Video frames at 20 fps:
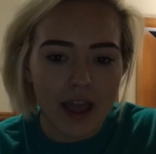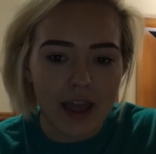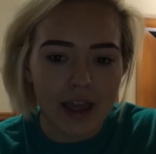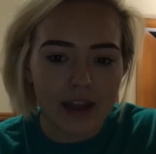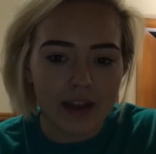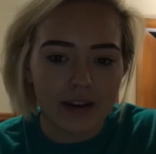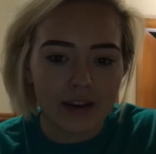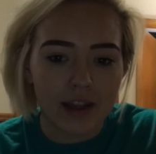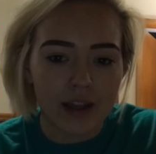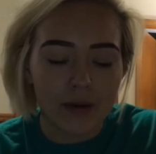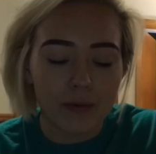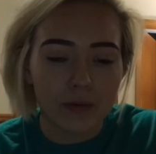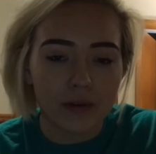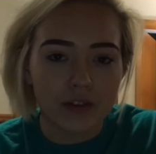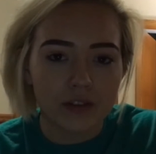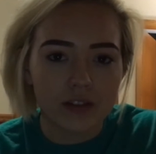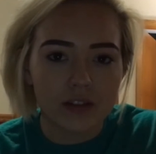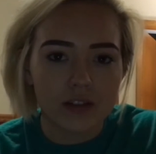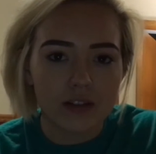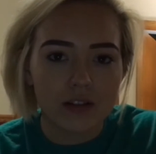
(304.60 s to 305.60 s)
and it
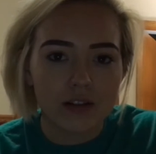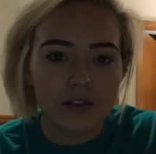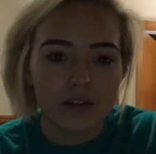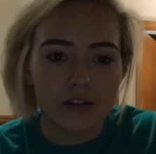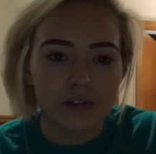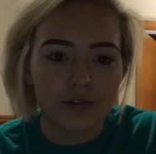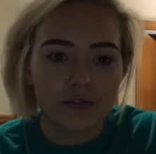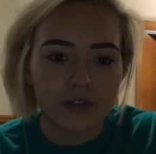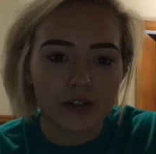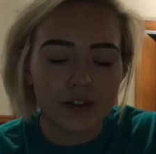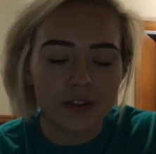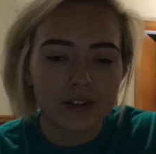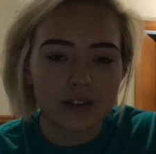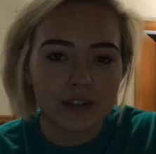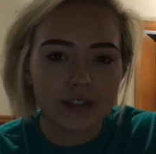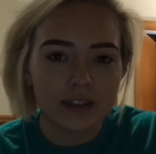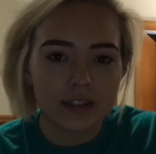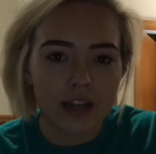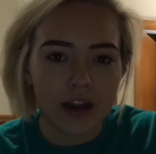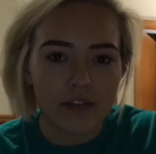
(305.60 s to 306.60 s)
was the first
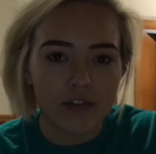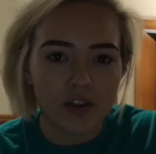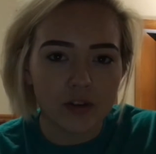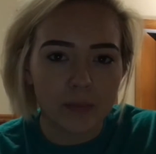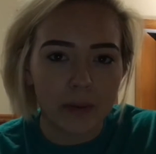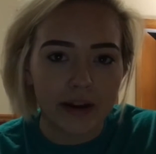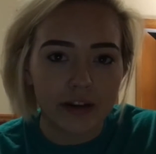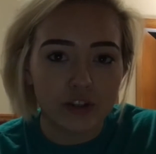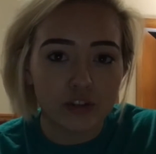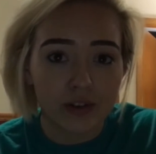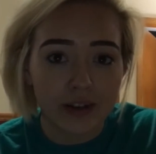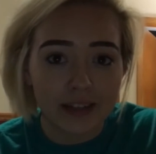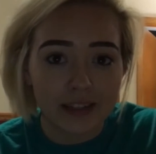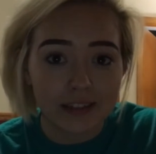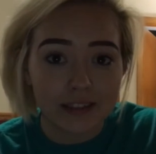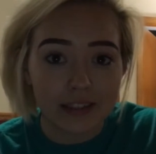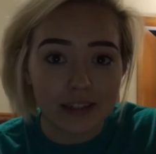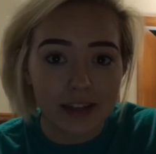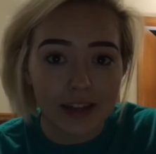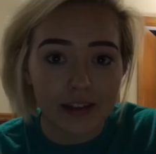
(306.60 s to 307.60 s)
discovered by
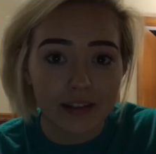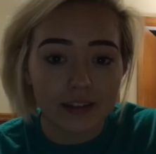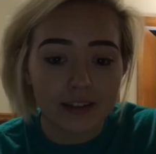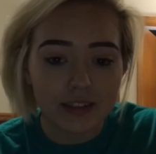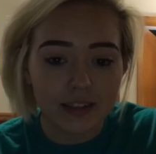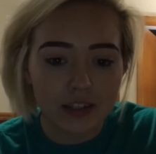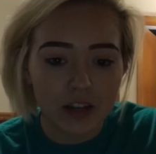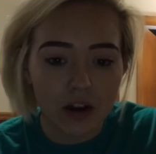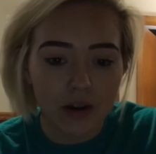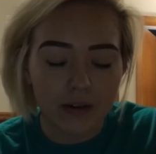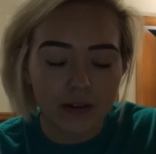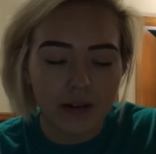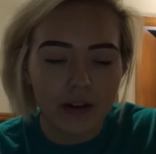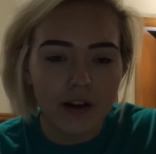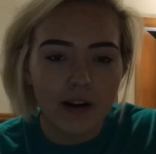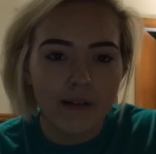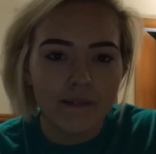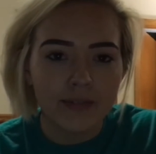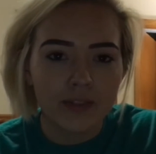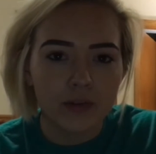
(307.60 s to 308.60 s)
transiting its star,
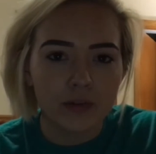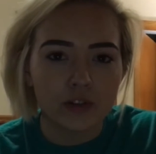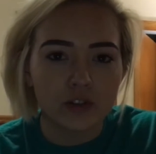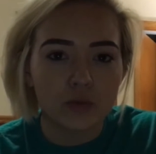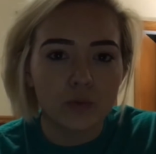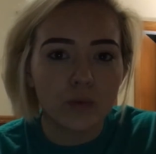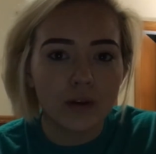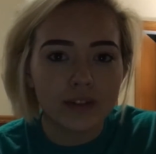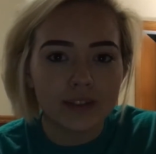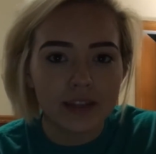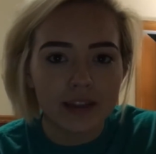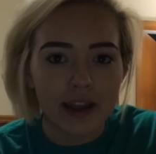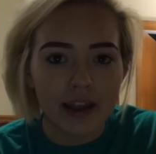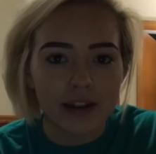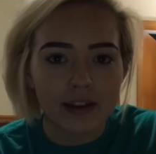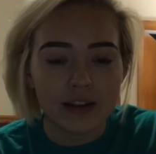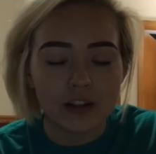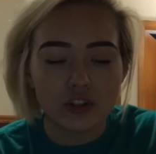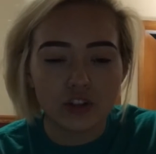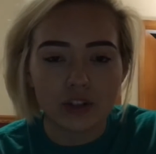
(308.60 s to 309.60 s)
which once
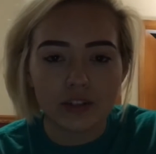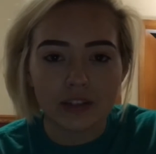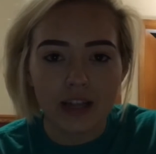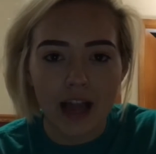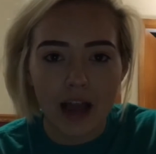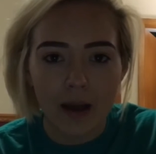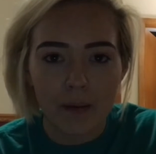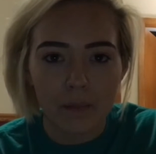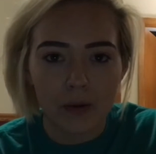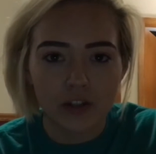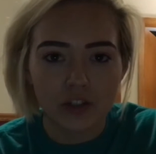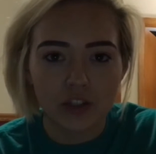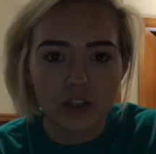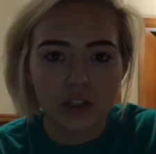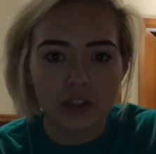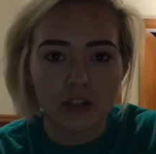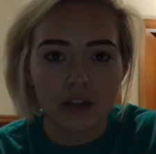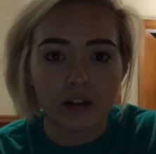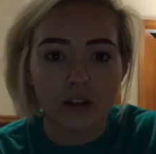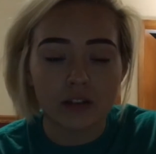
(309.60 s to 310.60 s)
again is just how much
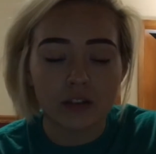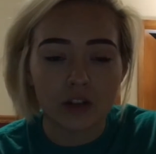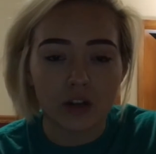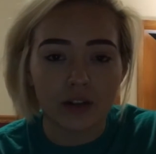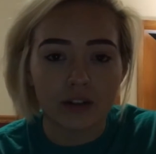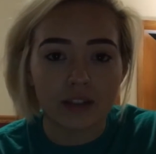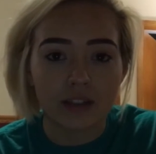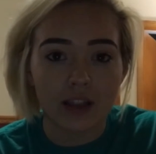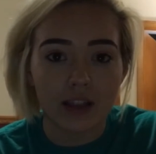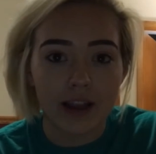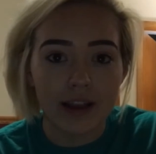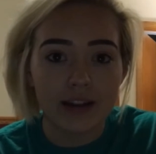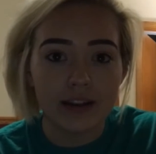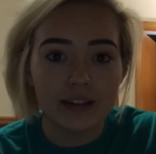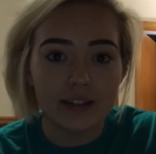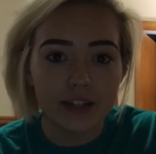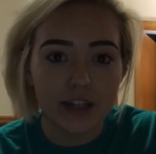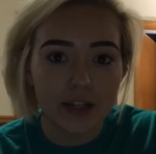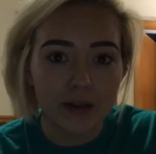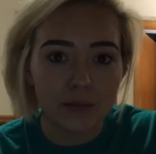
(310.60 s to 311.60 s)
the star's
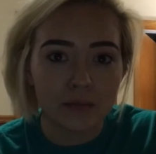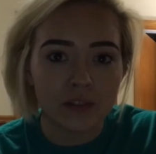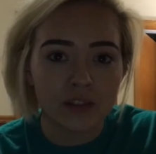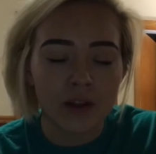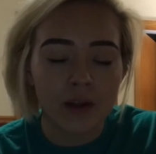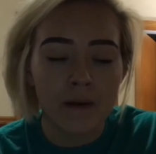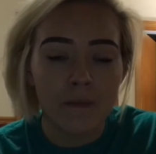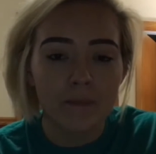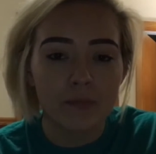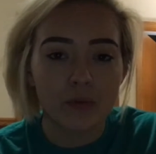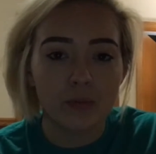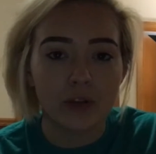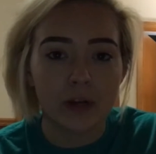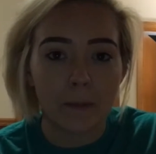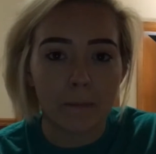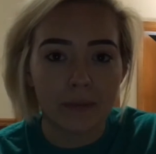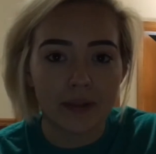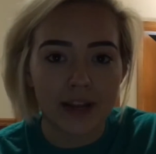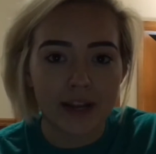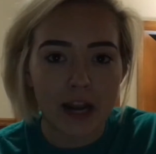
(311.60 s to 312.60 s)
light dims when a
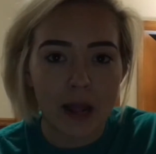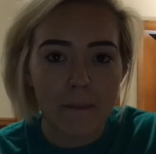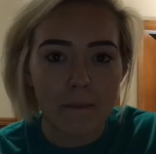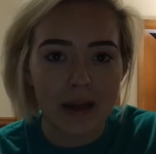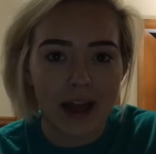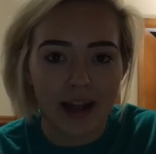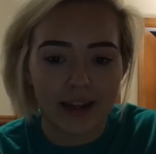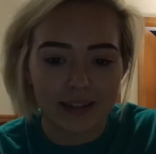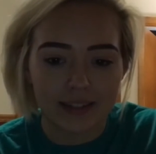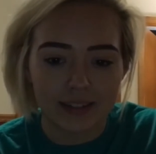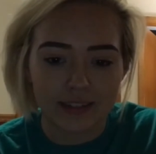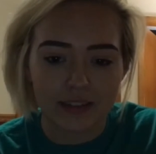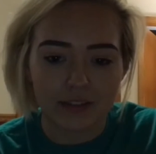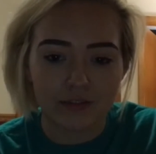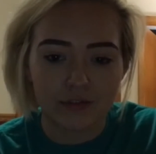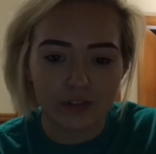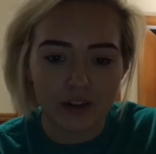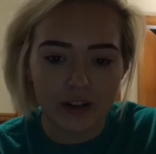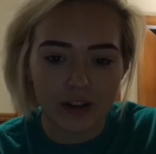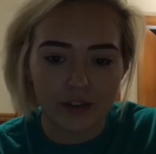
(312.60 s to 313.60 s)
planet passes in
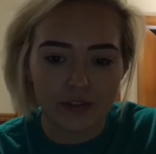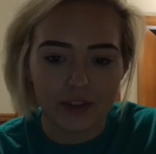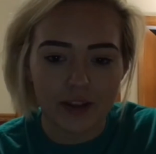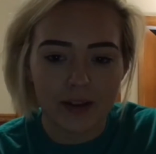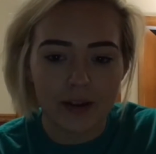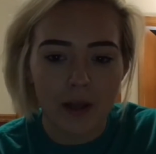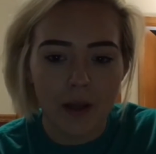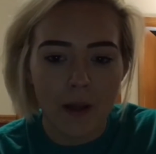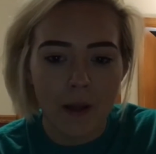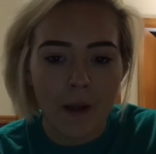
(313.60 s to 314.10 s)
front of it.